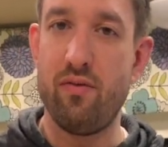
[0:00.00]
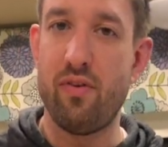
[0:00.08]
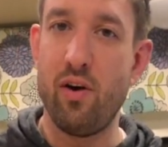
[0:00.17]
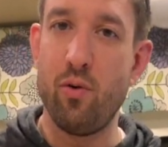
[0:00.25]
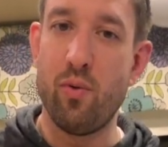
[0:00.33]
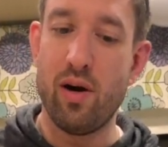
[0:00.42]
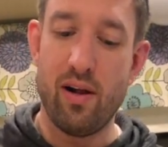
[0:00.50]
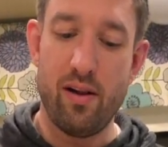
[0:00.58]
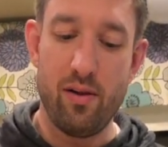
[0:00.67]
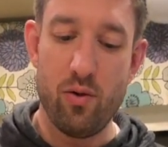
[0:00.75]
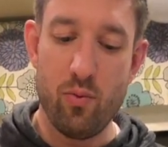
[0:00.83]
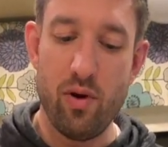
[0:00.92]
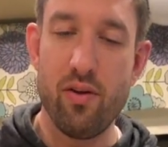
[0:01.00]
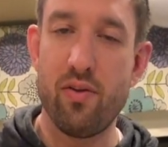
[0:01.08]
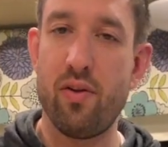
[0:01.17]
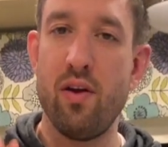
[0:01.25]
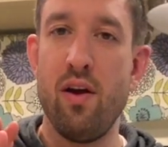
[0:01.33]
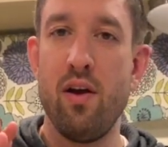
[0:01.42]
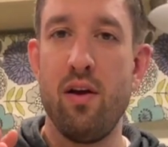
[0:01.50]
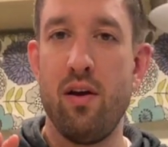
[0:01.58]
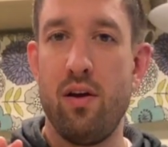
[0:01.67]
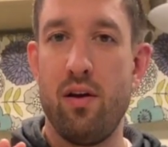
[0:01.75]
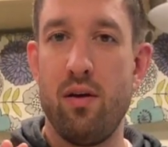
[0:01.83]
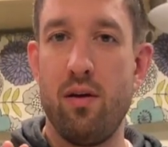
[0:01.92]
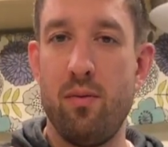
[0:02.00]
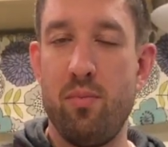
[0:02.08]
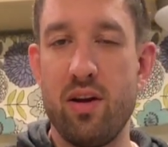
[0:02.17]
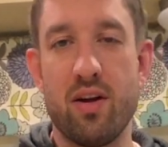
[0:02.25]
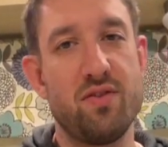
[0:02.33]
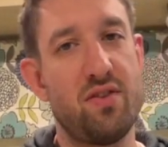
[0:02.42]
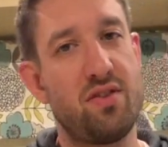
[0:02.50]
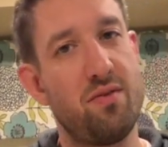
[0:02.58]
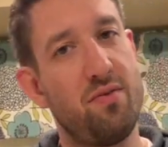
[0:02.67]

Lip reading: very well with, because it's a